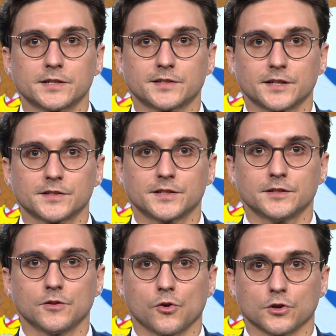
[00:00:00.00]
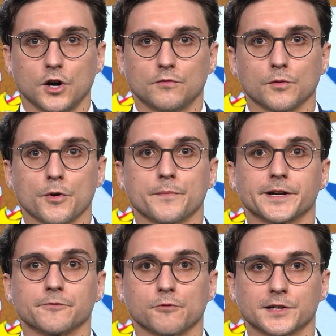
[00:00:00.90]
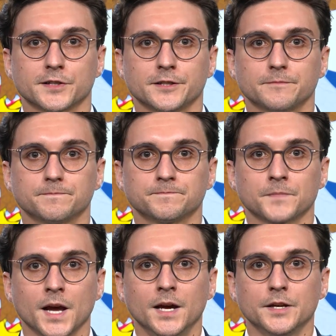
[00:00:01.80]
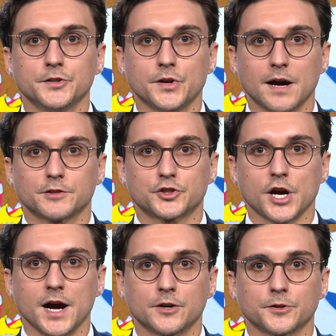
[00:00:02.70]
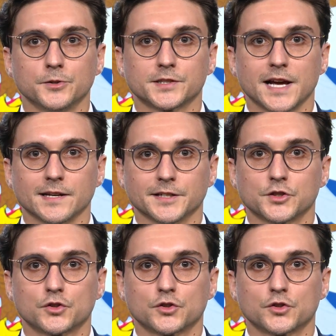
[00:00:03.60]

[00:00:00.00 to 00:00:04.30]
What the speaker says: citizen or lawful permanent resident, you have a child who is at least